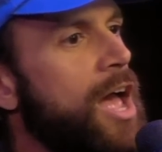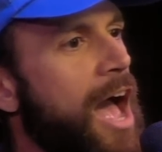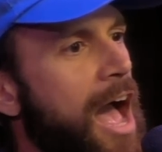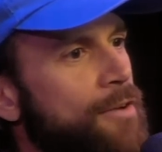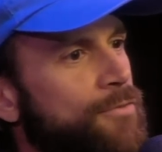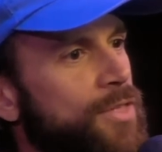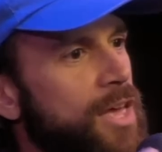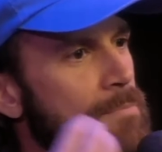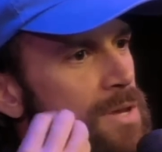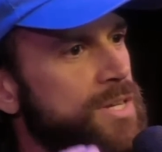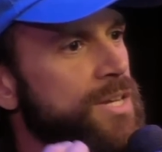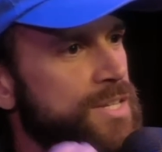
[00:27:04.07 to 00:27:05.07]
have a
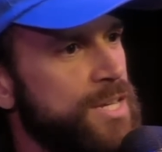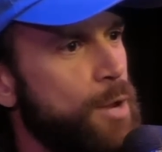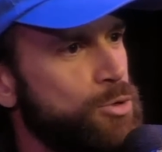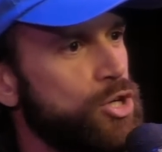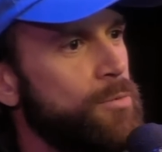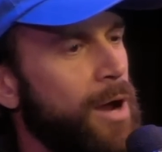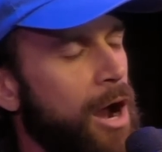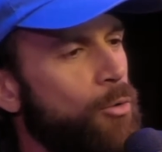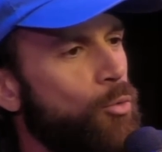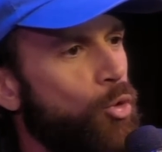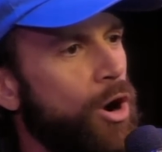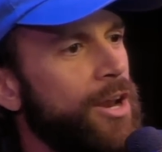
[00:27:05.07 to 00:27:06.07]
misconception
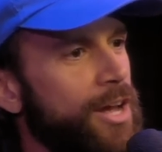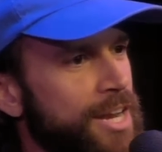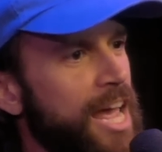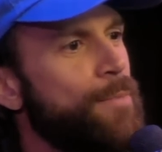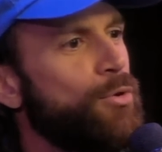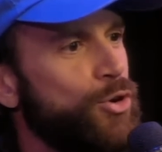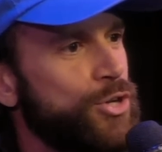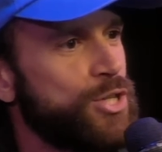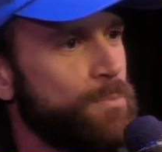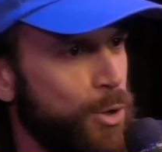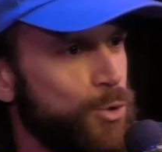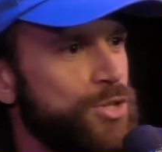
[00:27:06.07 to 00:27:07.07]
about what a neighborhood is
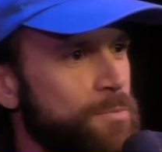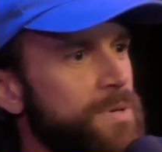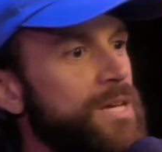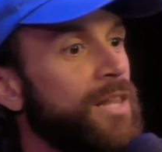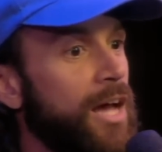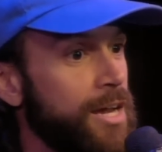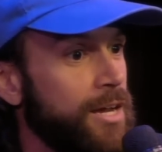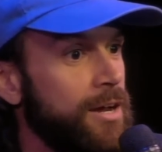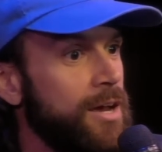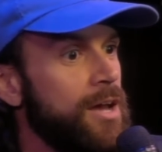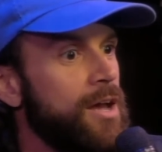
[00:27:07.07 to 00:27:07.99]
supposed to be like.